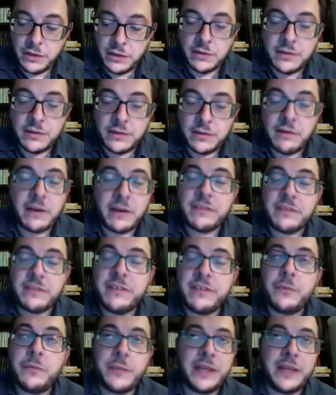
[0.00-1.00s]
there are
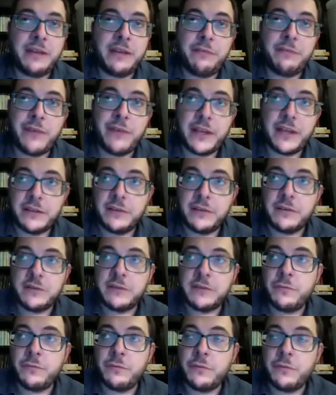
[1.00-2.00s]
so many
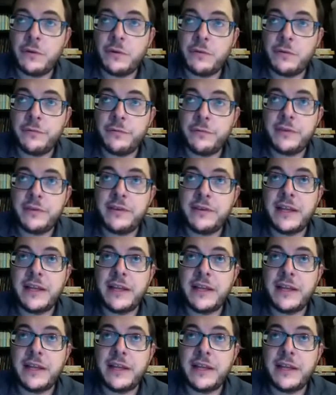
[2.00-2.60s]
factors involved